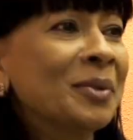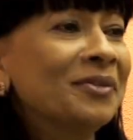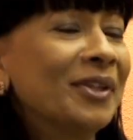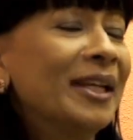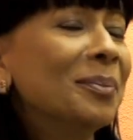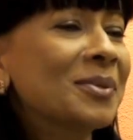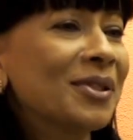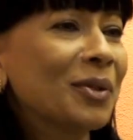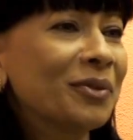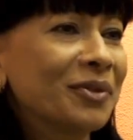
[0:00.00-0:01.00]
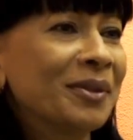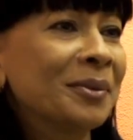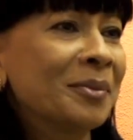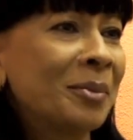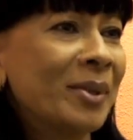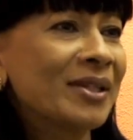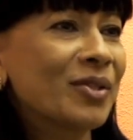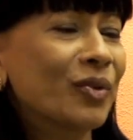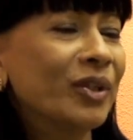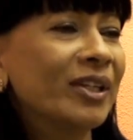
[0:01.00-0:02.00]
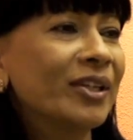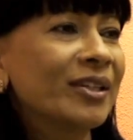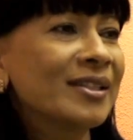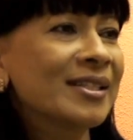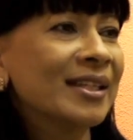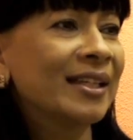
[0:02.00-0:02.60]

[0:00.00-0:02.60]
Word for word: We've leaped over the, the past three years